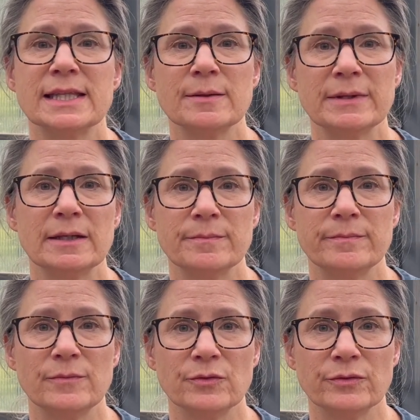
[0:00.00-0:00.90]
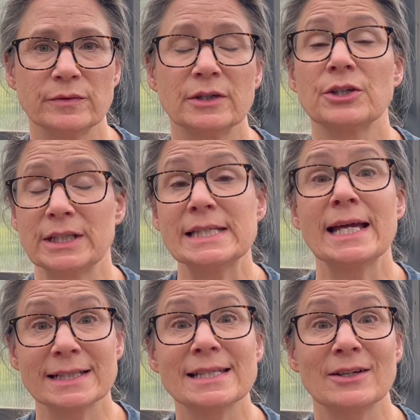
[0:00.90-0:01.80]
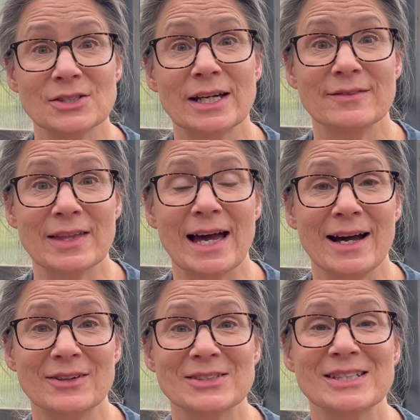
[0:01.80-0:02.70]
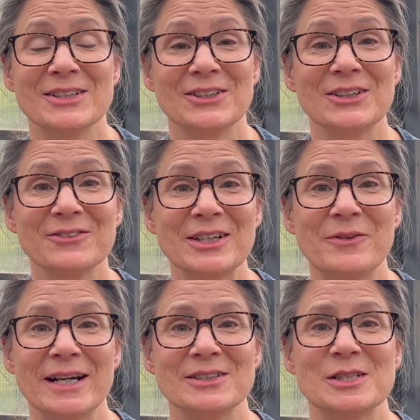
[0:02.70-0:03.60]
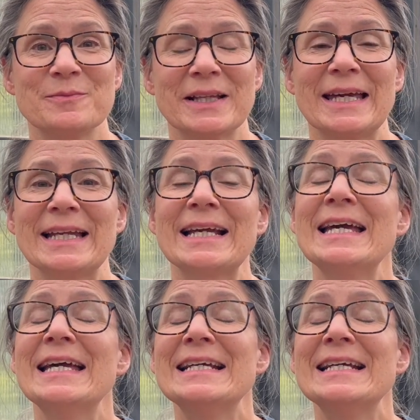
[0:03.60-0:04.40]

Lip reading: They're going to take us outside of the house, they're going to require some planning.